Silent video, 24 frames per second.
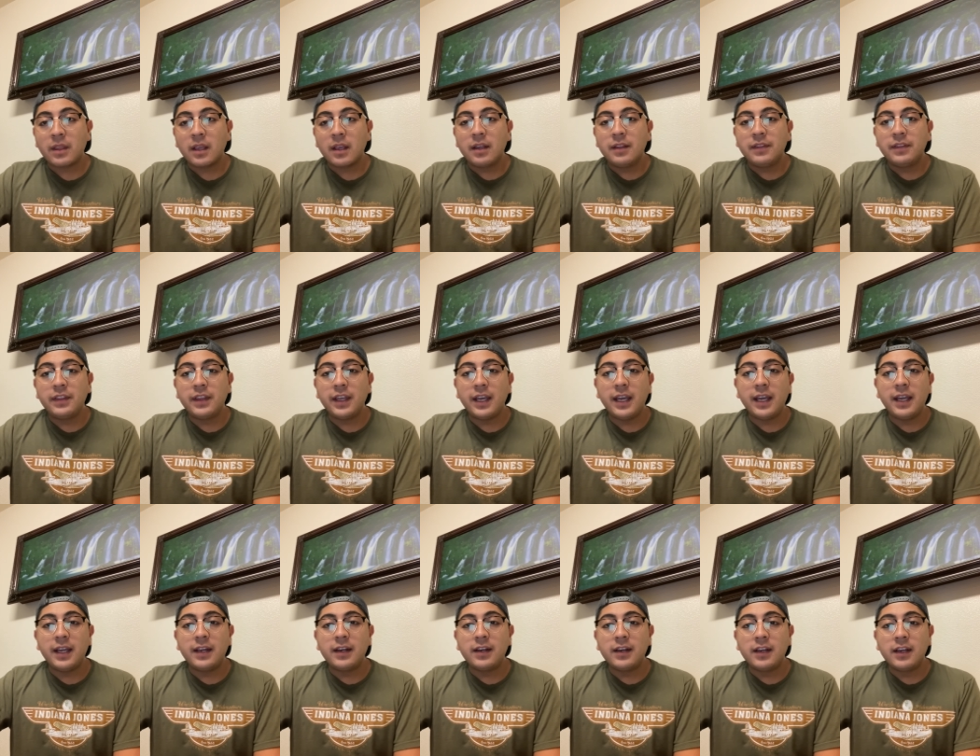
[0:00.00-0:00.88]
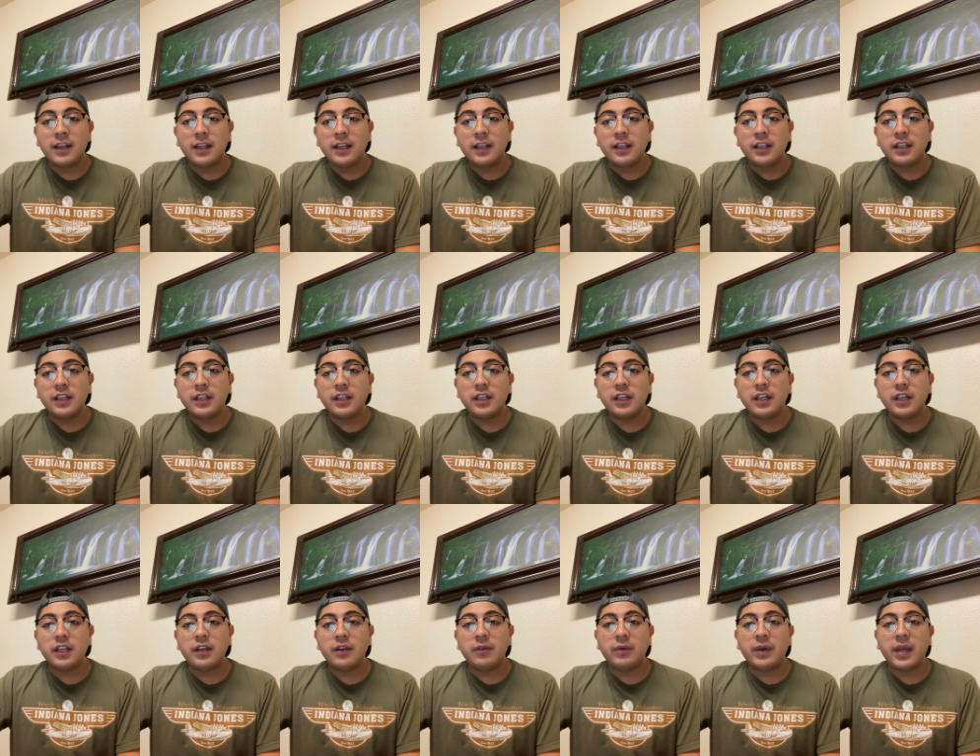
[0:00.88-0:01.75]
Then
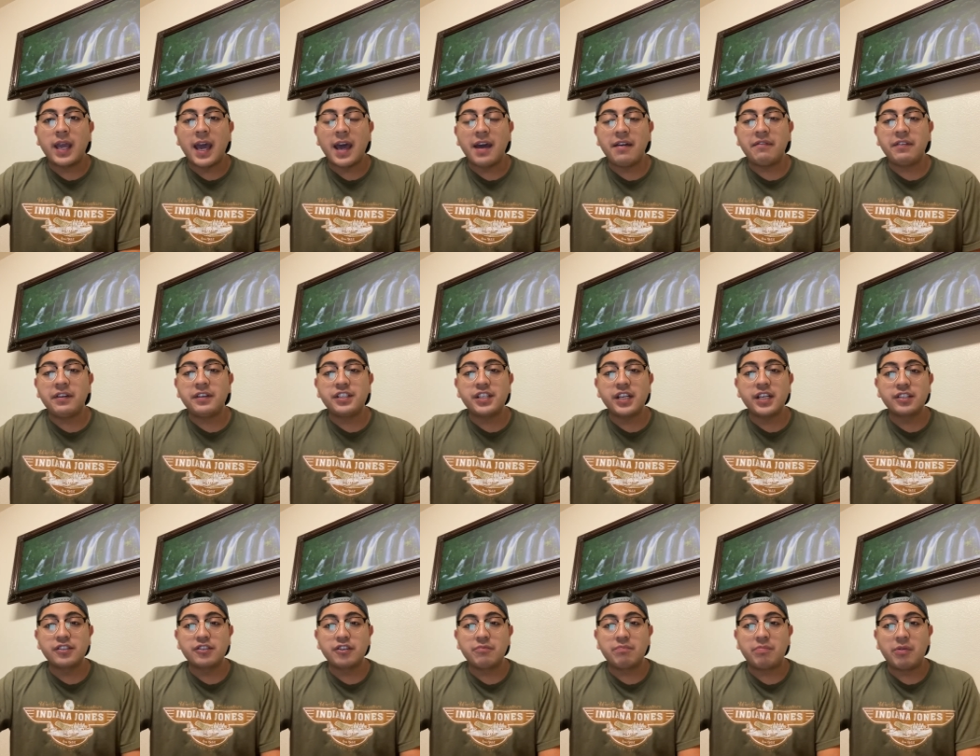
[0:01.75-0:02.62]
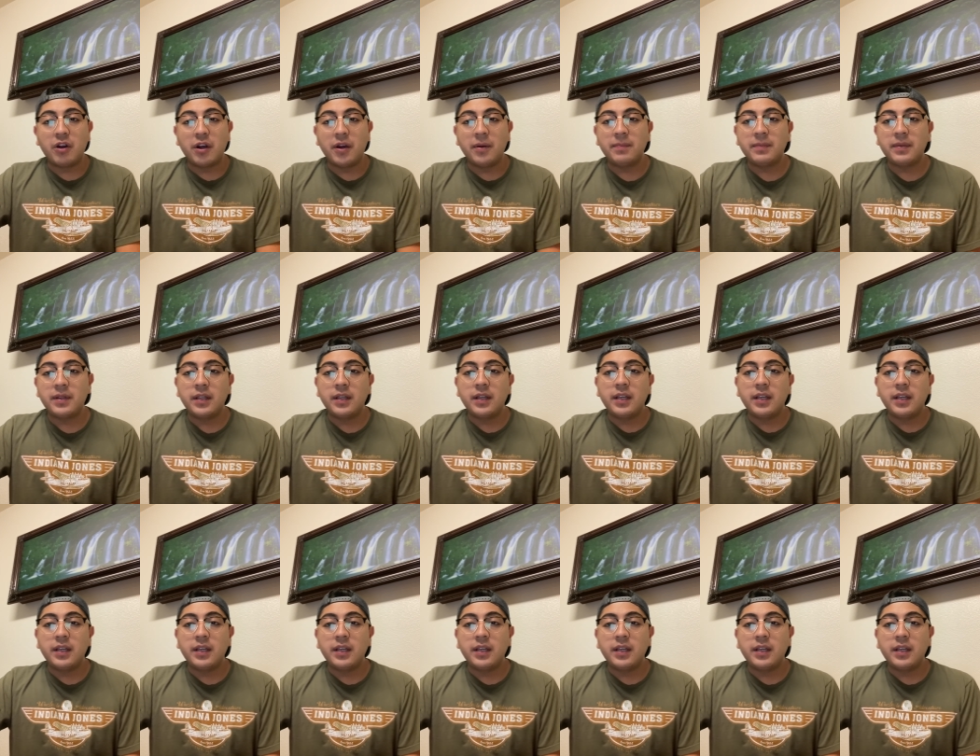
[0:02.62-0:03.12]
we have a gesture prompt.